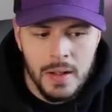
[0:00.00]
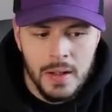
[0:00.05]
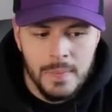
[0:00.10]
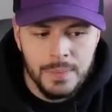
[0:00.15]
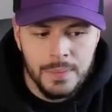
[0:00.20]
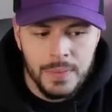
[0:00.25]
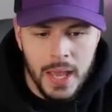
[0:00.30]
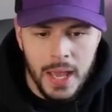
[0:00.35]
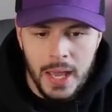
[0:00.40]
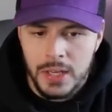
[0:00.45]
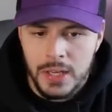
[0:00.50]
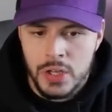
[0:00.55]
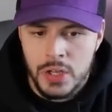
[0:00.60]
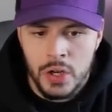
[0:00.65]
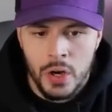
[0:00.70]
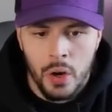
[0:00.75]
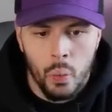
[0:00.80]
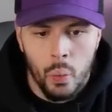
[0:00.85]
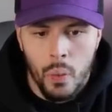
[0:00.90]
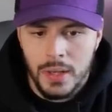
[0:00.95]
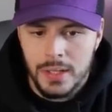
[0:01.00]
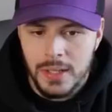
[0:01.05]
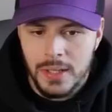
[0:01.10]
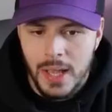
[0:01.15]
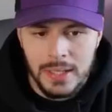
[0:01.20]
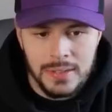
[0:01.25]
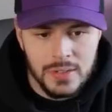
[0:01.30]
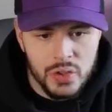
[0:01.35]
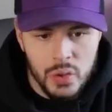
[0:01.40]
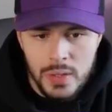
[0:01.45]
And, you know,
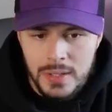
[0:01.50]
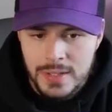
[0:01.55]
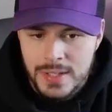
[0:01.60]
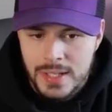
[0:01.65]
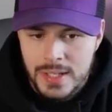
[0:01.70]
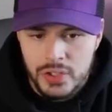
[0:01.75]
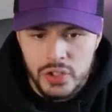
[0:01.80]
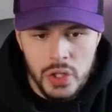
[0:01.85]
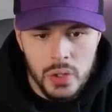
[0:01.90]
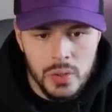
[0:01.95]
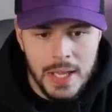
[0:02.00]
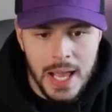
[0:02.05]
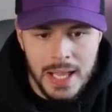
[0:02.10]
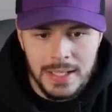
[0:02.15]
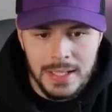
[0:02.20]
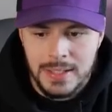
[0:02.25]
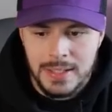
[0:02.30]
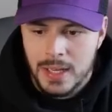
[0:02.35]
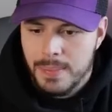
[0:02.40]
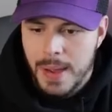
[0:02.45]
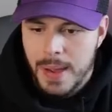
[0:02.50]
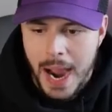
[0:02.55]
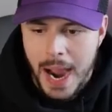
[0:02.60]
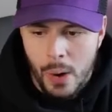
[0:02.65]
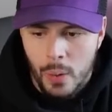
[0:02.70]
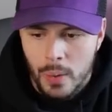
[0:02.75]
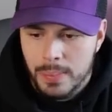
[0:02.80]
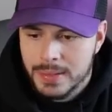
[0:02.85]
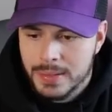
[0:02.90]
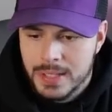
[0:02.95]
as soon as this dude gets in a
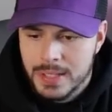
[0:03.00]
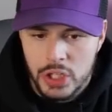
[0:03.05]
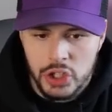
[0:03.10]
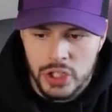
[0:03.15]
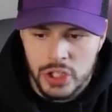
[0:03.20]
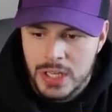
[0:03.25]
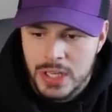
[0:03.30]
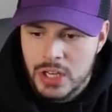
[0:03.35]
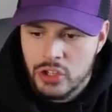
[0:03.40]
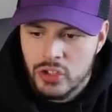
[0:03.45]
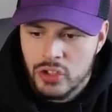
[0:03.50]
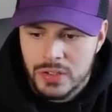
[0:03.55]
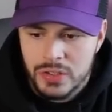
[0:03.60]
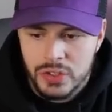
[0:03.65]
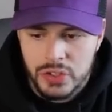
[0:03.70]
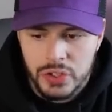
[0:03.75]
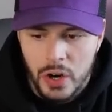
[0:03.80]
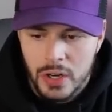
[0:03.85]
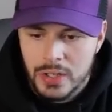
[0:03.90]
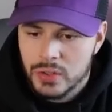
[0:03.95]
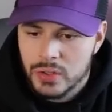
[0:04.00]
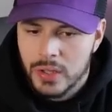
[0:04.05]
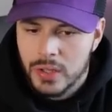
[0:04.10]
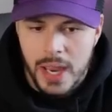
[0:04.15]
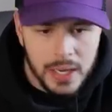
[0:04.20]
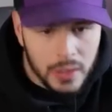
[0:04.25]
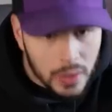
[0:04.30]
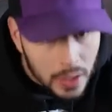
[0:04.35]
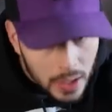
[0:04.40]
power position, he just starts like